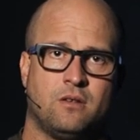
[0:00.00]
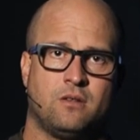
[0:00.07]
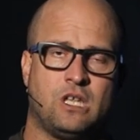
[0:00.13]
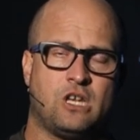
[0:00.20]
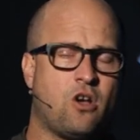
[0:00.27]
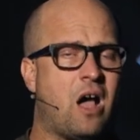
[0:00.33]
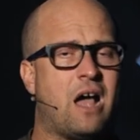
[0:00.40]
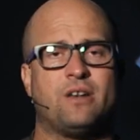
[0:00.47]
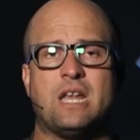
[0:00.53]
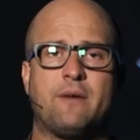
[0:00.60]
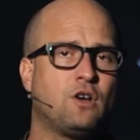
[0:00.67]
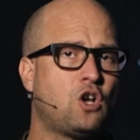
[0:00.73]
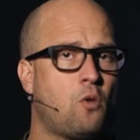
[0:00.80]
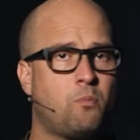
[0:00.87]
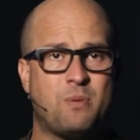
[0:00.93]
that you go, I'll
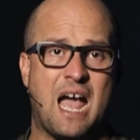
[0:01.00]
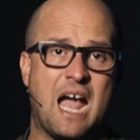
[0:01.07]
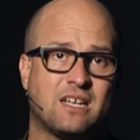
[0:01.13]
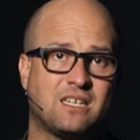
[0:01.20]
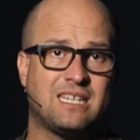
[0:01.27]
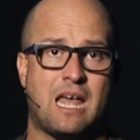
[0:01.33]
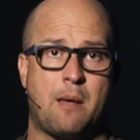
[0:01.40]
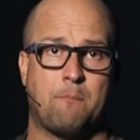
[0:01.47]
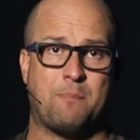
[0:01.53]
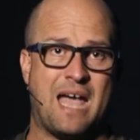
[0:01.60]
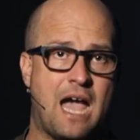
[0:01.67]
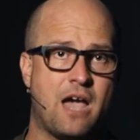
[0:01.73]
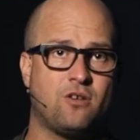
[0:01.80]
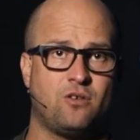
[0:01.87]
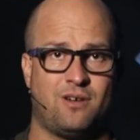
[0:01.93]
never go back to that
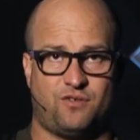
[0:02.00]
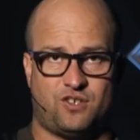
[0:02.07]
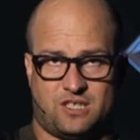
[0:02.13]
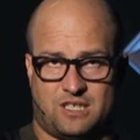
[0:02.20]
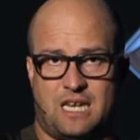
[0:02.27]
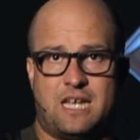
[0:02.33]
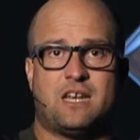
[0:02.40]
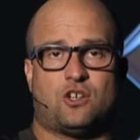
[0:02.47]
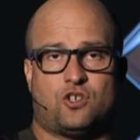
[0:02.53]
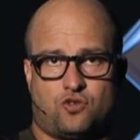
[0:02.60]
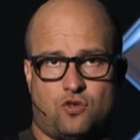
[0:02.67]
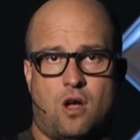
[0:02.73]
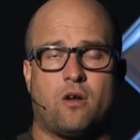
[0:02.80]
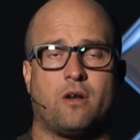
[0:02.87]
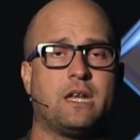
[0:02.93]
pattern of sin and
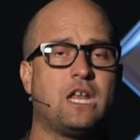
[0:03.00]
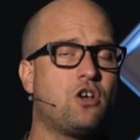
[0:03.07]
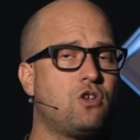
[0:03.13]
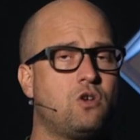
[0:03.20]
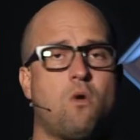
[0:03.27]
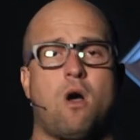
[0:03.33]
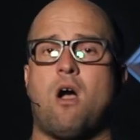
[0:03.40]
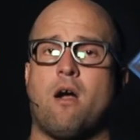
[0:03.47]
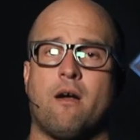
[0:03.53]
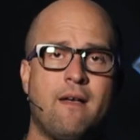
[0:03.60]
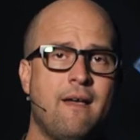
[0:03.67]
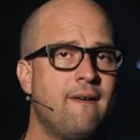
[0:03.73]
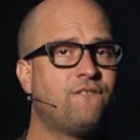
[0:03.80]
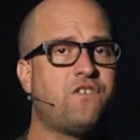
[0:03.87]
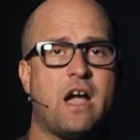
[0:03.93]
struggle, and here you are
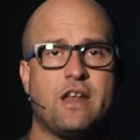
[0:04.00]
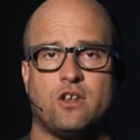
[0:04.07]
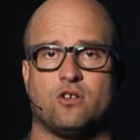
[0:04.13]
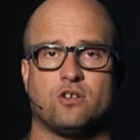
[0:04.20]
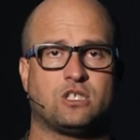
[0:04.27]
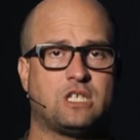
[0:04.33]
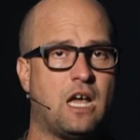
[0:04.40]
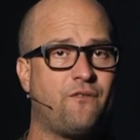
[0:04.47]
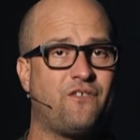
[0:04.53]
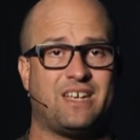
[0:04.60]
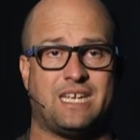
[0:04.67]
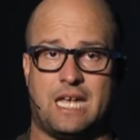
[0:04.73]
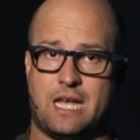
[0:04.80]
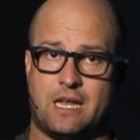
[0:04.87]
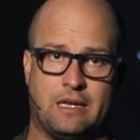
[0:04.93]
finding yourself
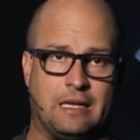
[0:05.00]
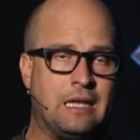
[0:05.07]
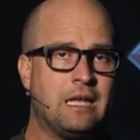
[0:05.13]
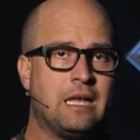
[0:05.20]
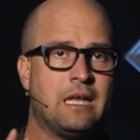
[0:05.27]
again